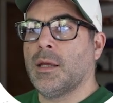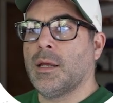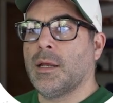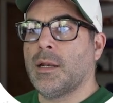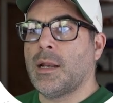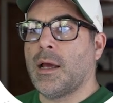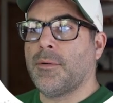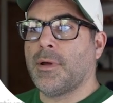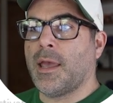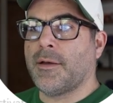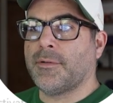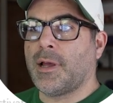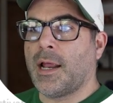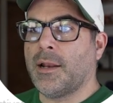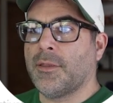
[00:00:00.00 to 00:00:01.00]
And now we
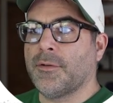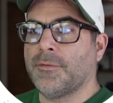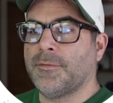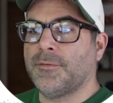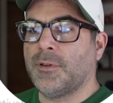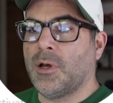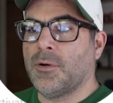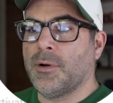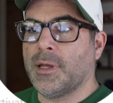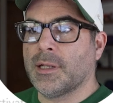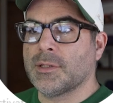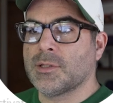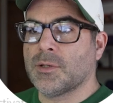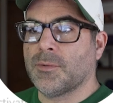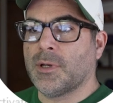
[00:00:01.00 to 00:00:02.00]
have kind of the flow
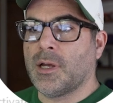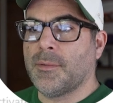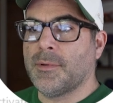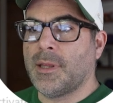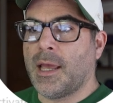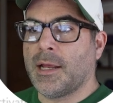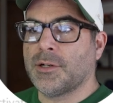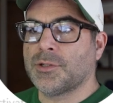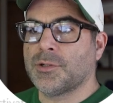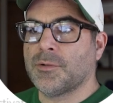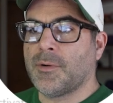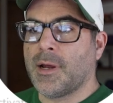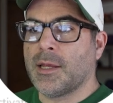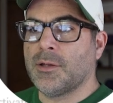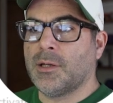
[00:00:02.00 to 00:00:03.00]
in. So we come in the
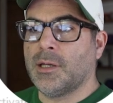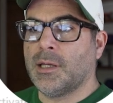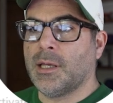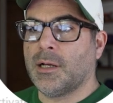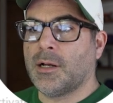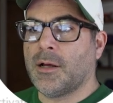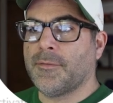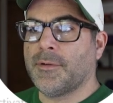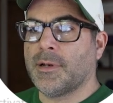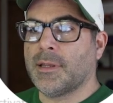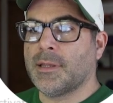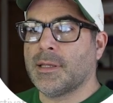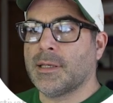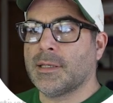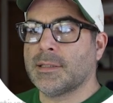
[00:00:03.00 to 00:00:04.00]
entryway, you can kick off into
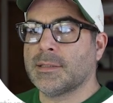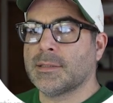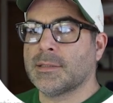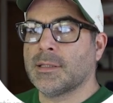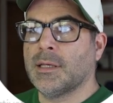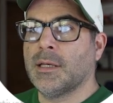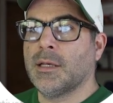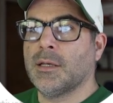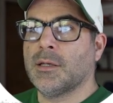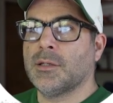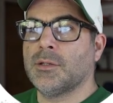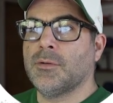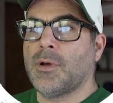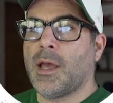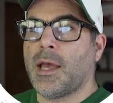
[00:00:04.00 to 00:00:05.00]
this.
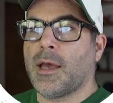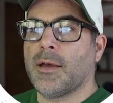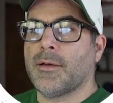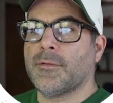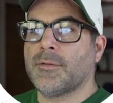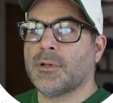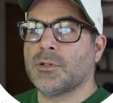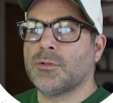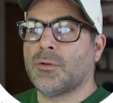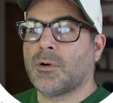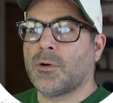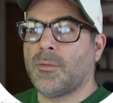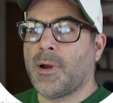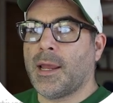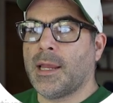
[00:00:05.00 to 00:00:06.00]
You have a
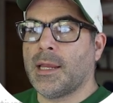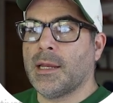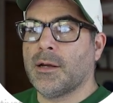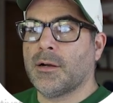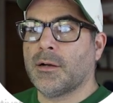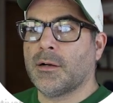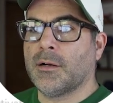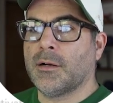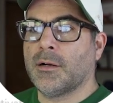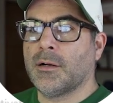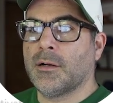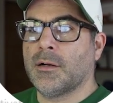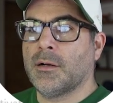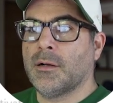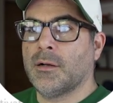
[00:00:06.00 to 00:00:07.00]
doorway here,
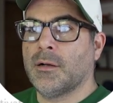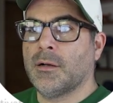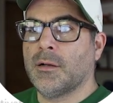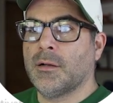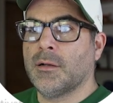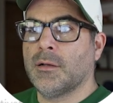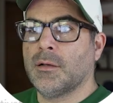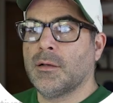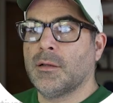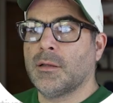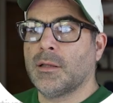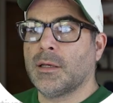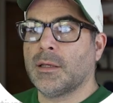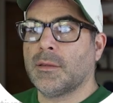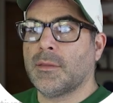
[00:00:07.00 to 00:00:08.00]

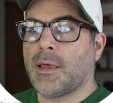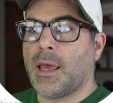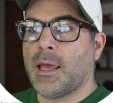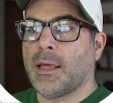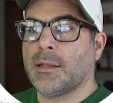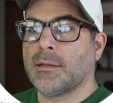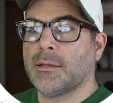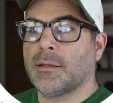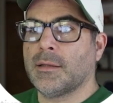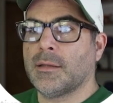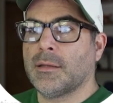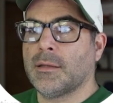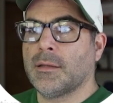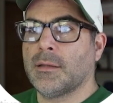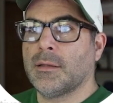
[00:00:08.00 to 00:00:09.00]
like that.
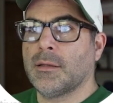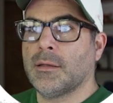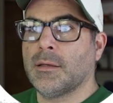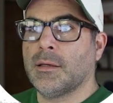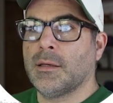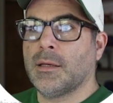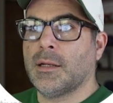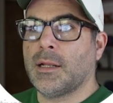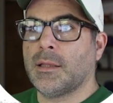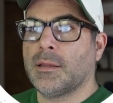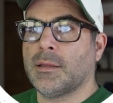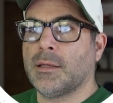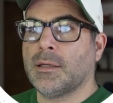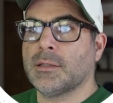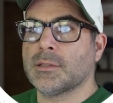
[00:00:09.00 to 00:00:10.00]
I
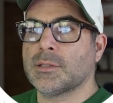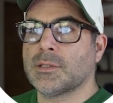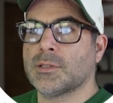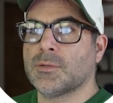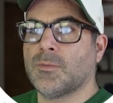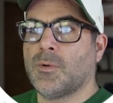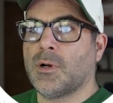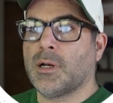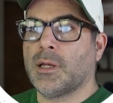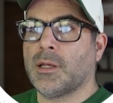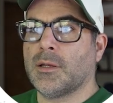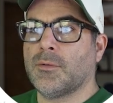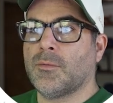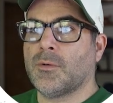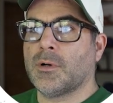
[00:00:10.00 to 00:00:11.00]
think it's swung
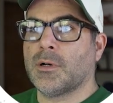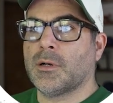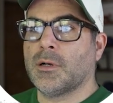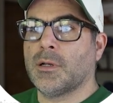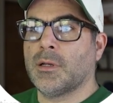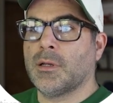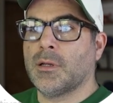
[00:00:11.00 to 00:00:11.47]
inward,